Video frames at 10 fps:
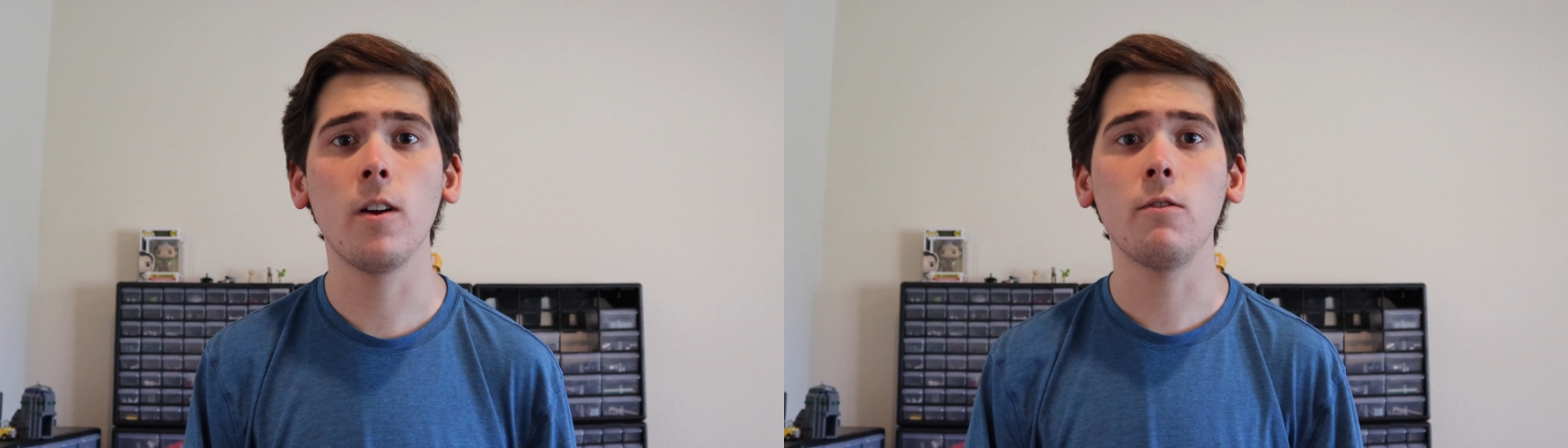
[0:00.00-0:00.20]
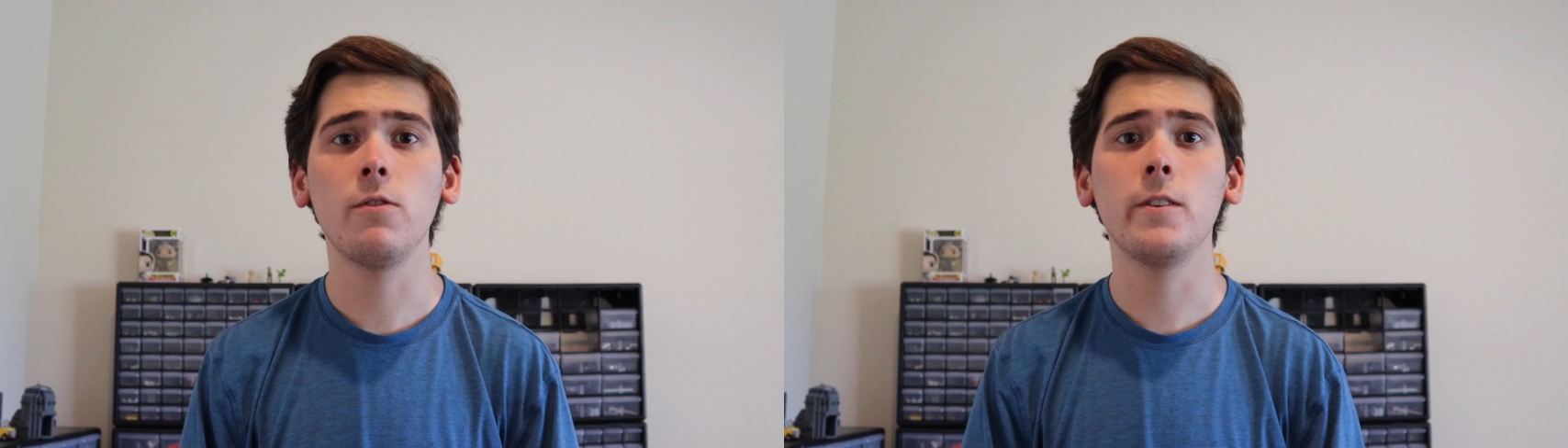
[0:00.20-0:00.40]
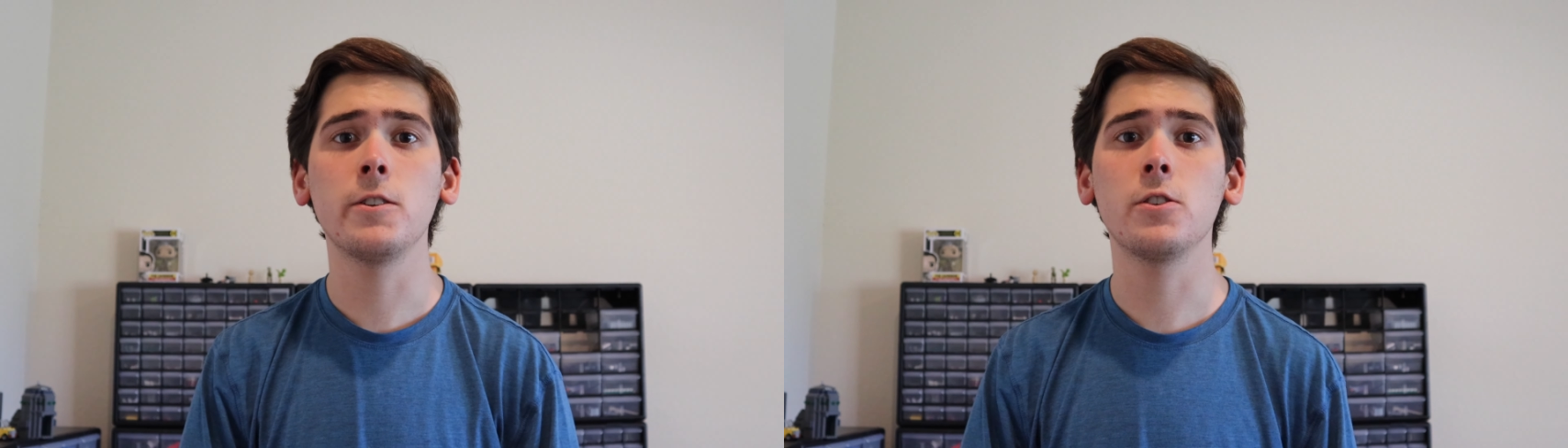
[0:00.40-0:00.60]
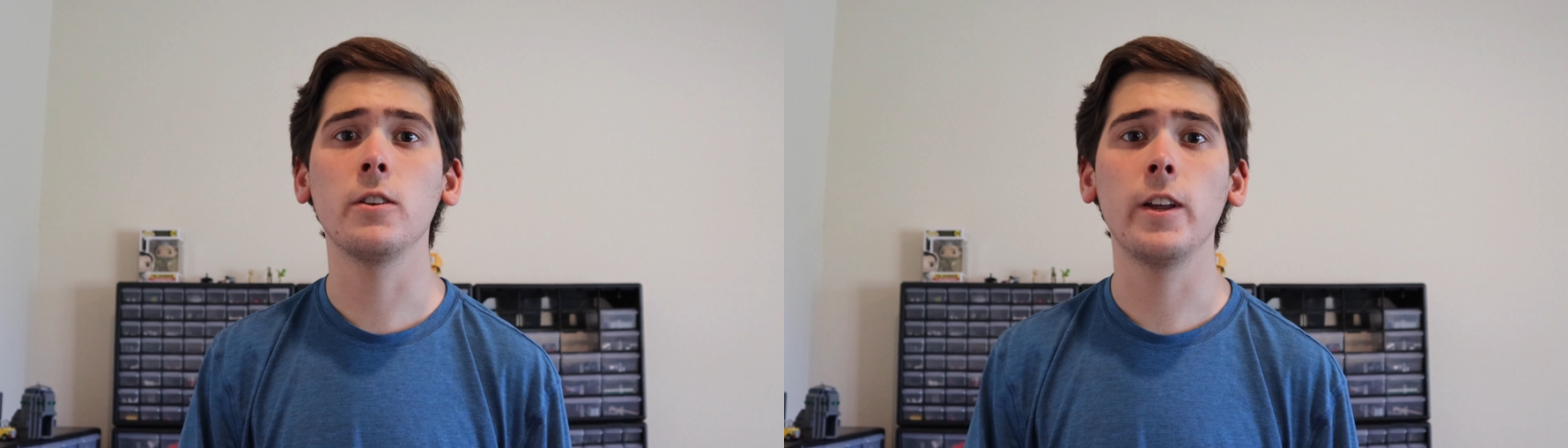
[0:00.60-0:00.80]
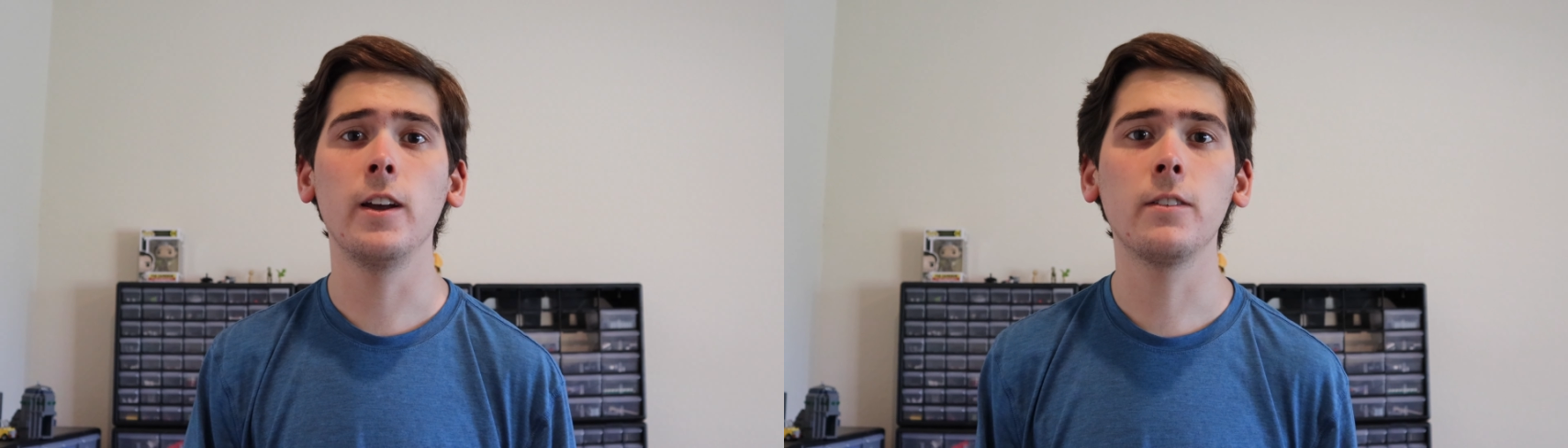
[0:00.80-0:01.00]
and finish the
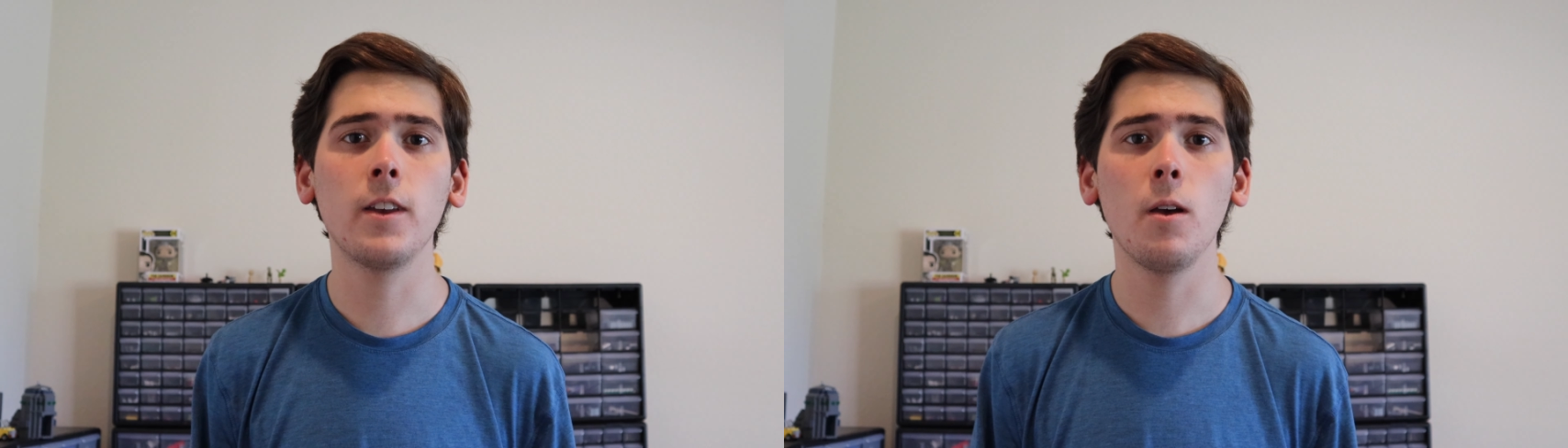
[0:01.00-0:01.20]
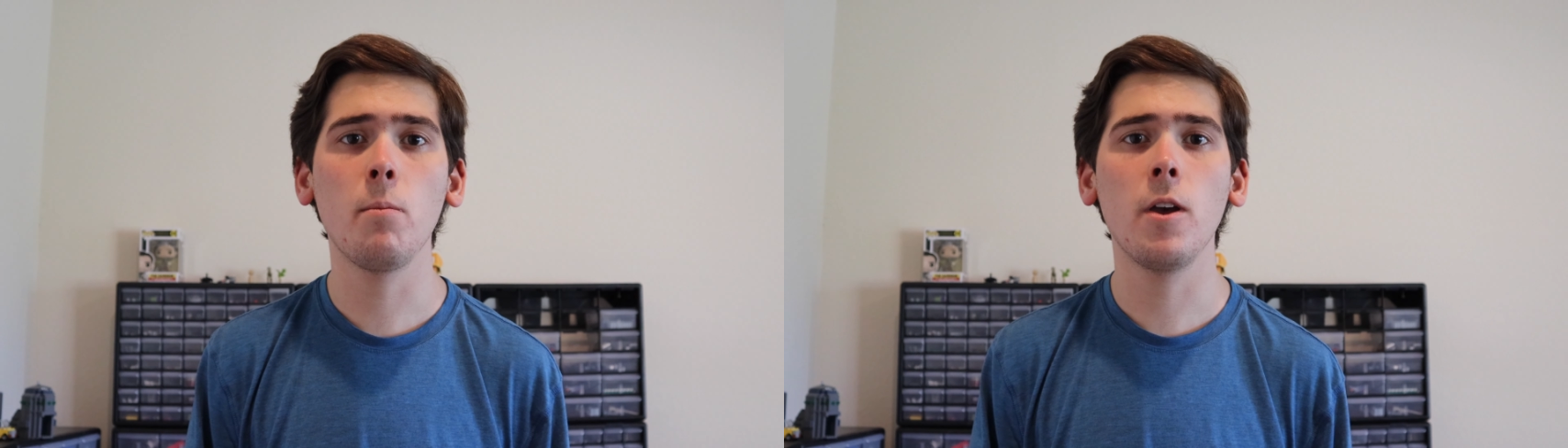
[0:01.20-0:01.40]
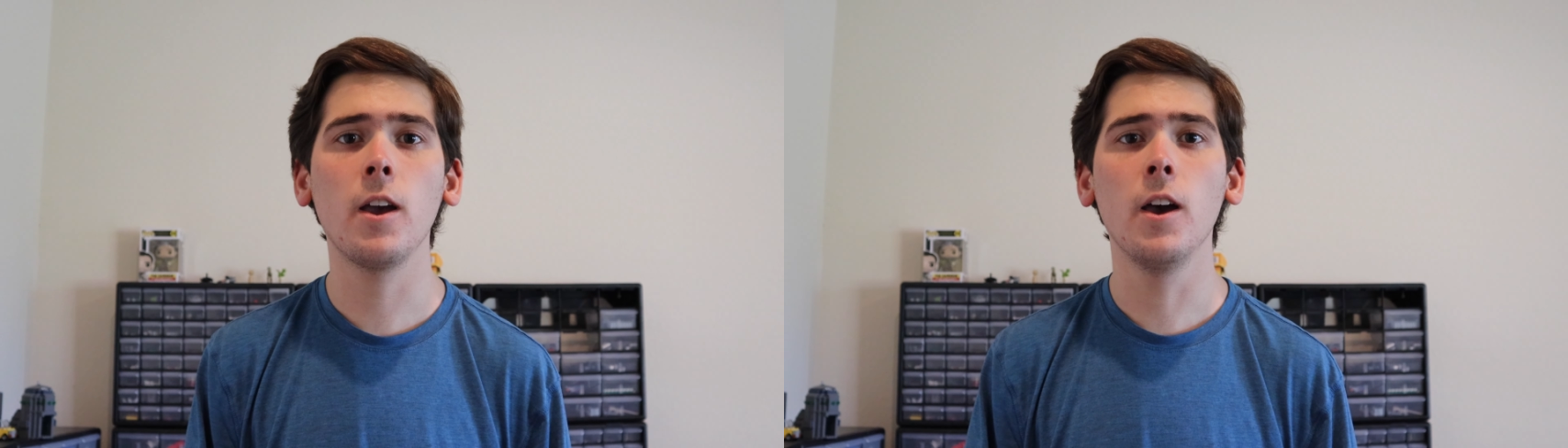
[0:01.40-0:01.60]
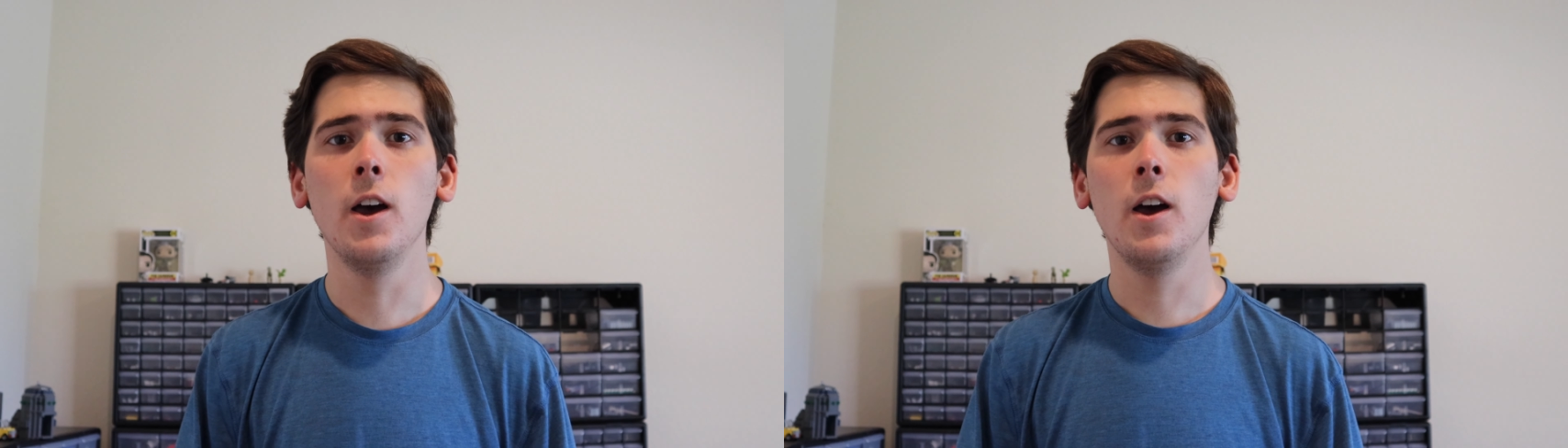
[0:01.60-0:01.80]
landscaping,